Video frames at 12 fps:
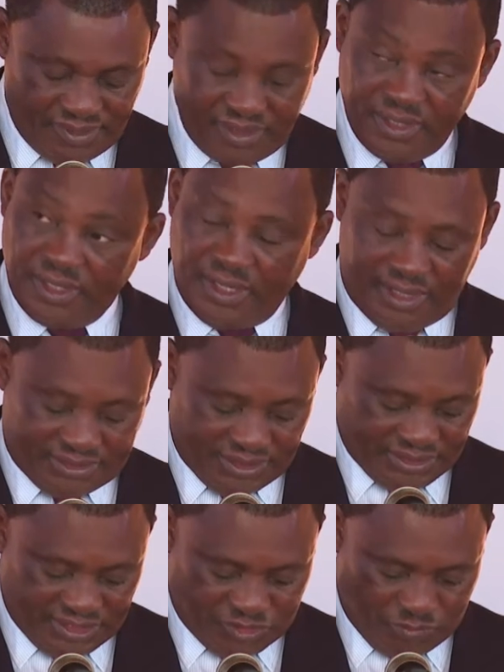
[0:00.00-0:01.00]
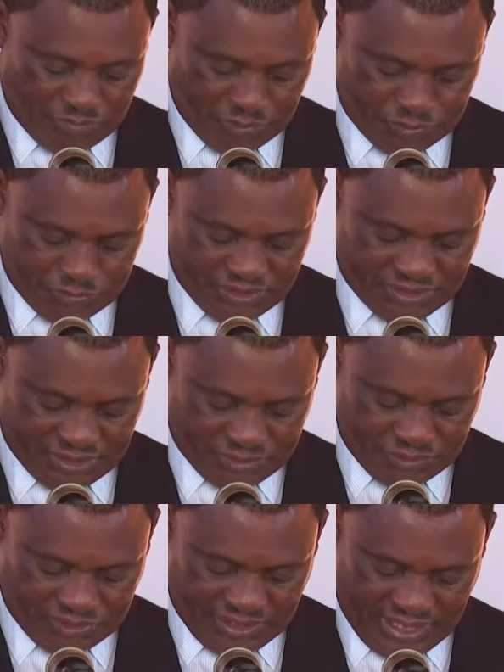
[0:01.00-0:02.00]
I take this opportunity
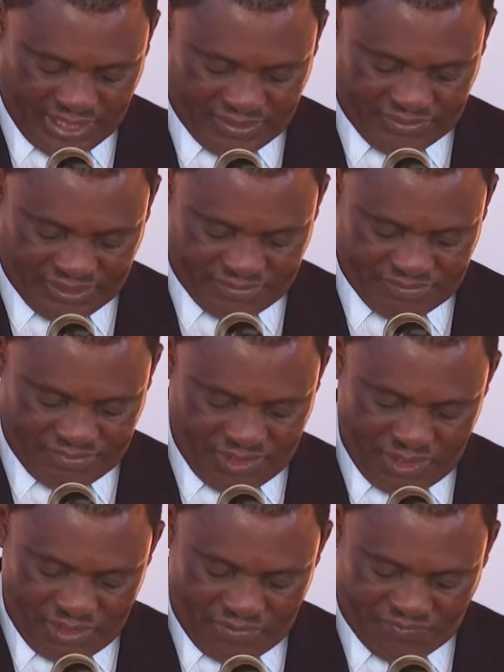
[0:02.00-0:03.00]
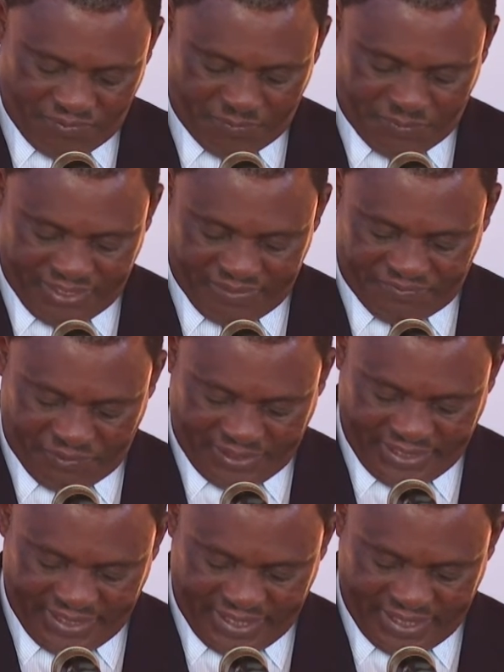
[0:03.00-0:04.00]
to thank them for praying for
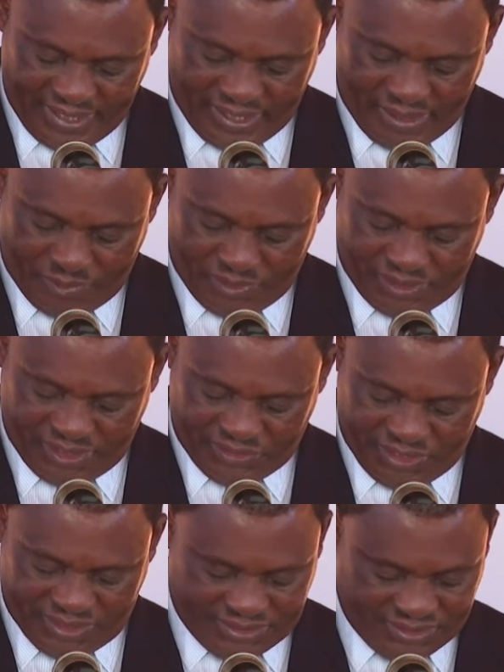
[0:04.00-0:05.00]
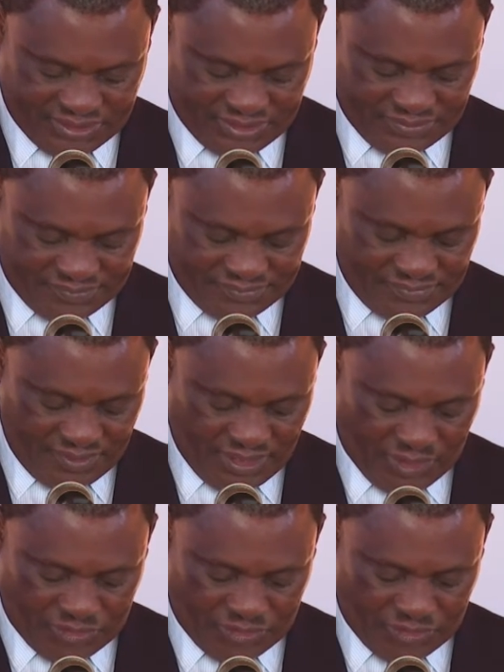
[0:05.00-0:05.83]
Kenya, among other things. I